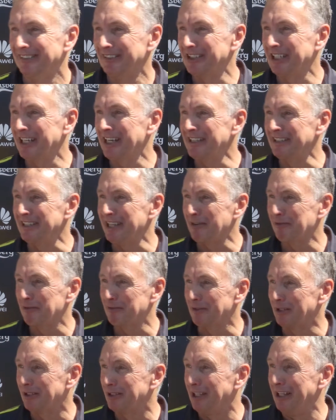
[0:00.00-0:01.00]
We can't laugh
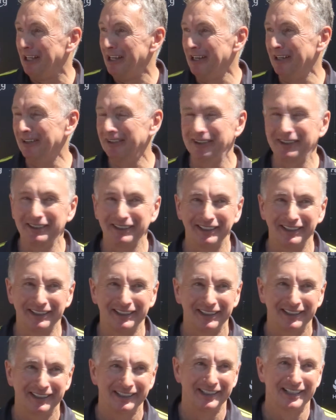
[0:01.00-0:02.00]
about it.
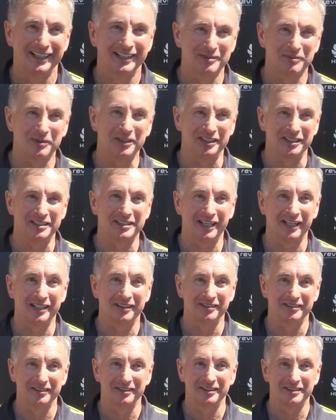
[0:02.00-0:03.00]
It's pretty
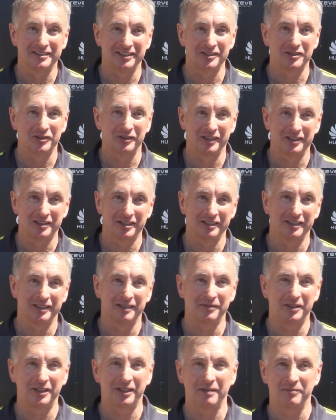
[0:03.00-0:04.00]
sad, though, the situation.
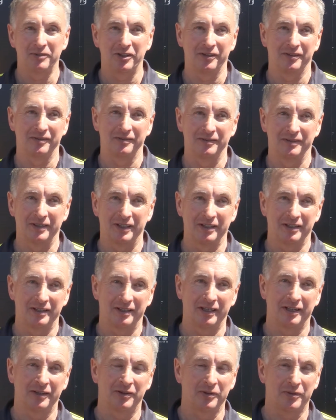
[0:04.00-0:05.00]
I mean, I'm not.
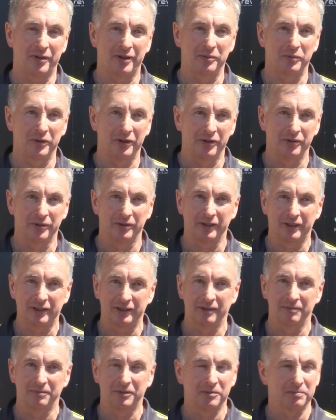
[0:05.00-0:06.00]
I don't think we're the only
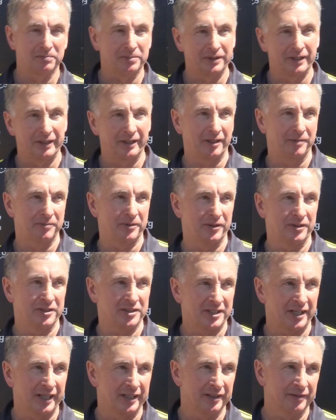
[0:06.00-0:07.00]
club complaining about the
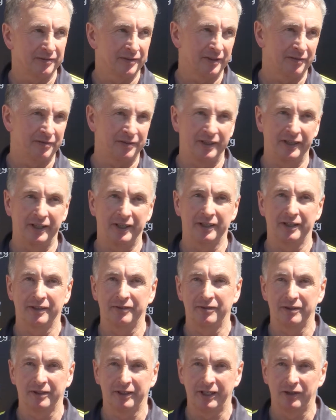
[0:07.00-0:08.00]
standard refereeing,
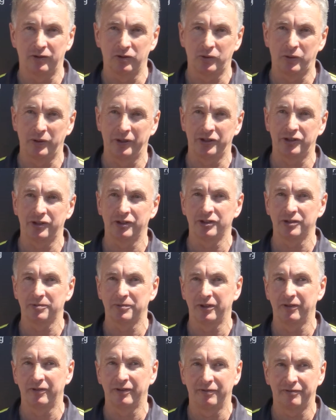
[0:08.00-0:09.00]
and really all questions
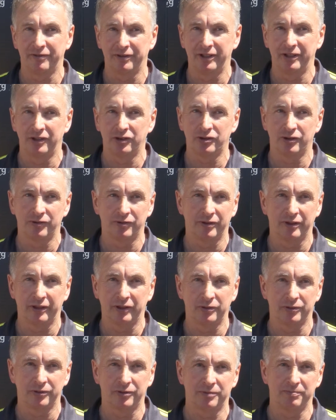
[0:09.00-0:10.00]
about refereeing should really
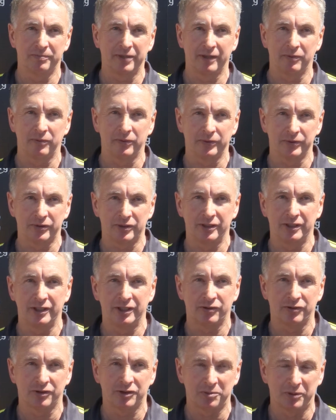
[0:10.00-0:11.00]
go to Ben Wilson.
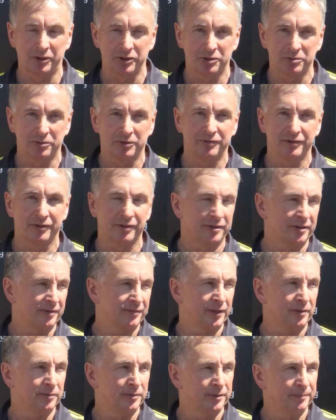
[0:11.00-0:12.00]
He's responsible for the
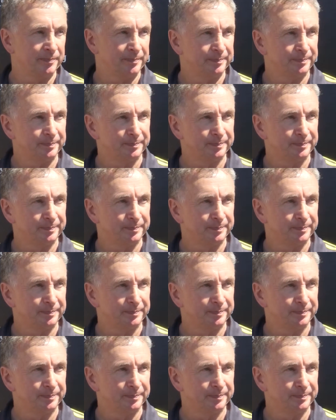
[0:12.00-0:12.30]
development.